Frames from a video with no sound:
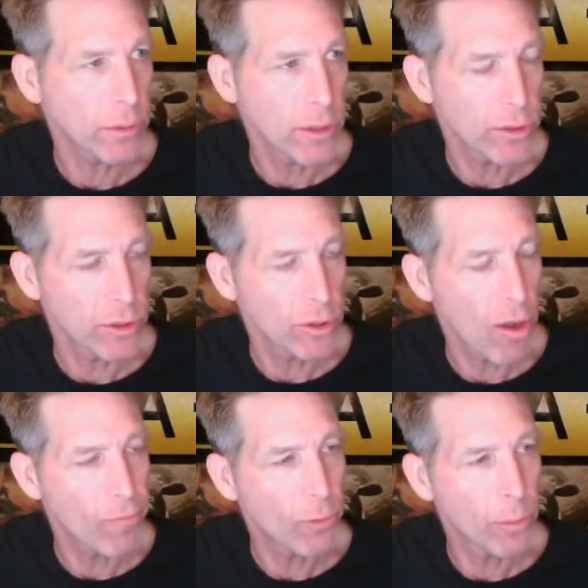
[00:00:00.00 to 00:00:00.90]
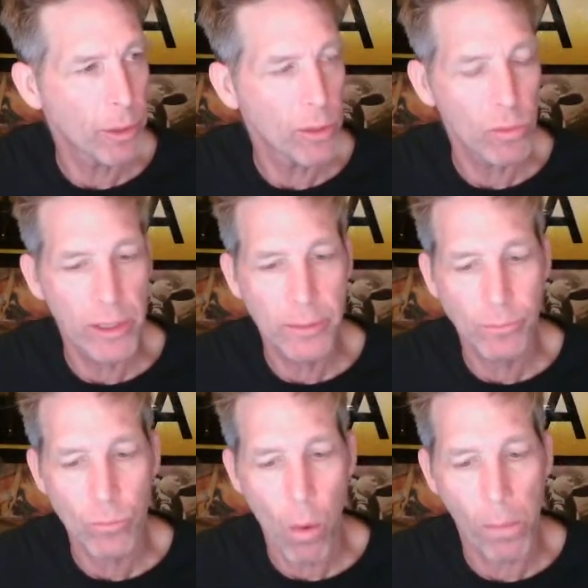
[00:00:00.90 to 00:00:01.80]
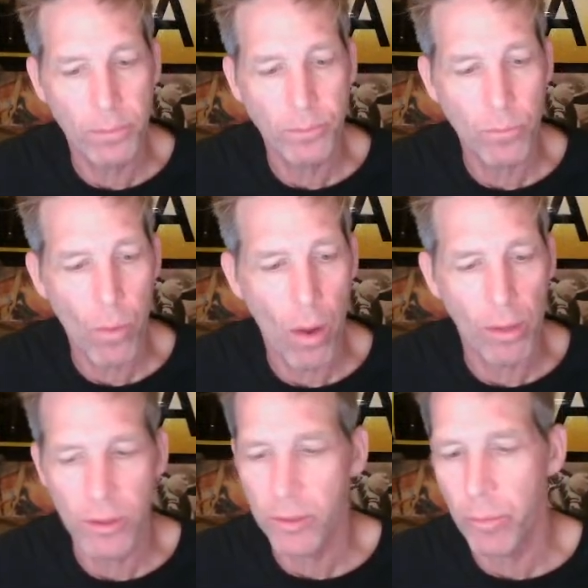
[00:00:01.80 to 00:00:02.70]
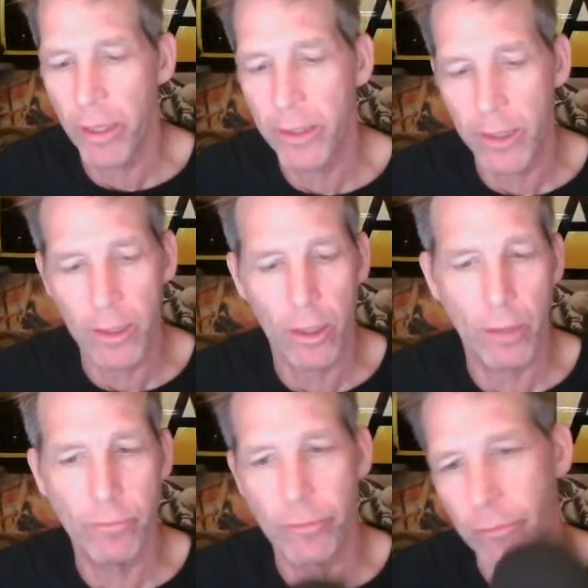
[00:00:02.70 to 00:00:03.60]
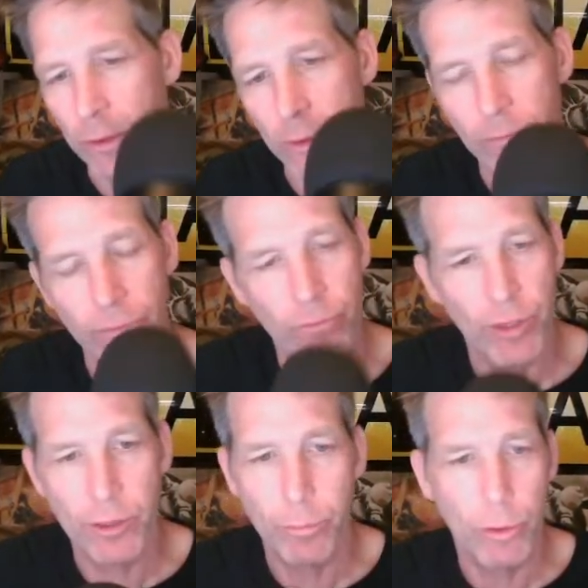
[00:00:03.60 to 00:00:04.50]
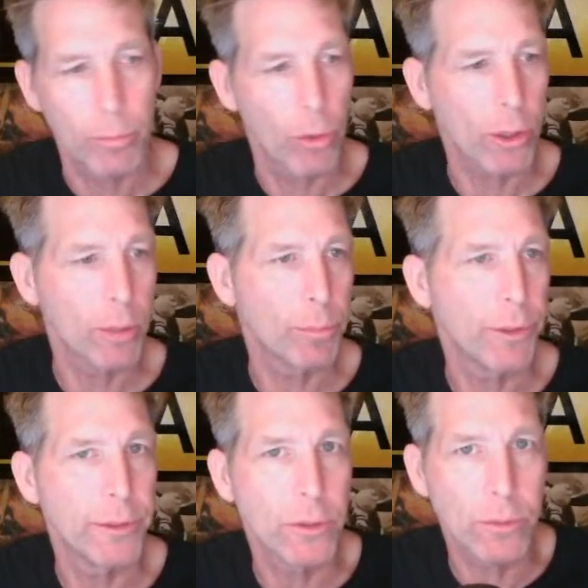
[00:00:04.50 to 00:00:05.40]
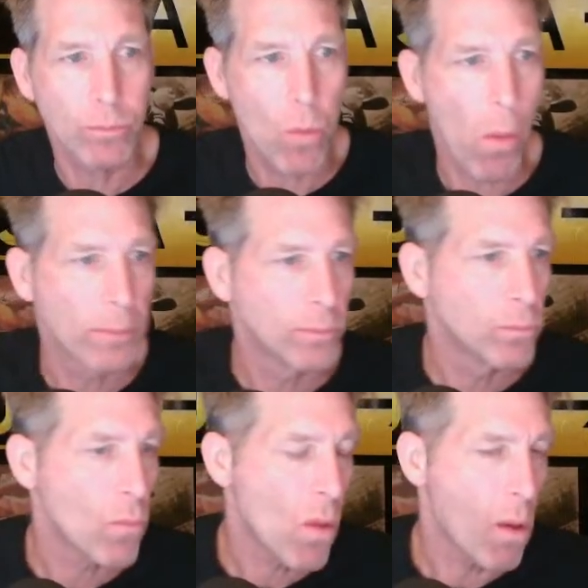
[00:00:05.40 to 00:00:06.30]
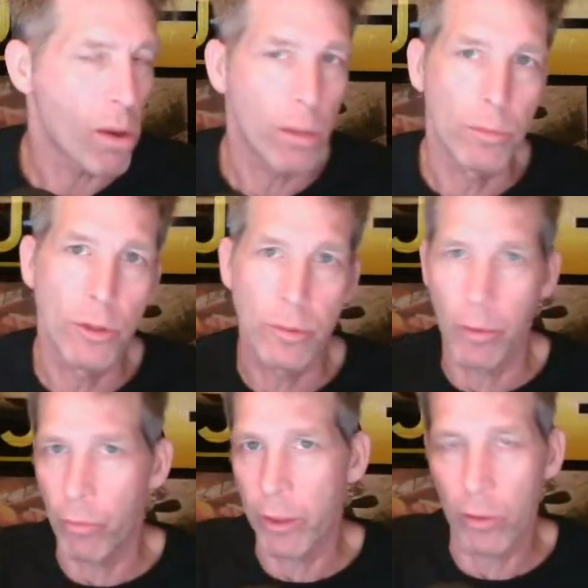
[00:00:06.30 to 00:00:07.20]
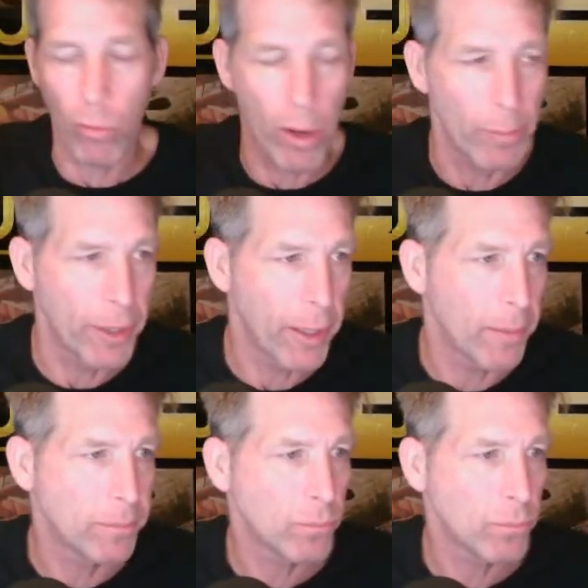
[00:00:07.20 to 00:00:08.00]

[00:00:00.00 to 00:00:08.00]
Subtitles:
as a software, by the way. This mic I got off of Facebook Marketplace. I'm using my regular webcam.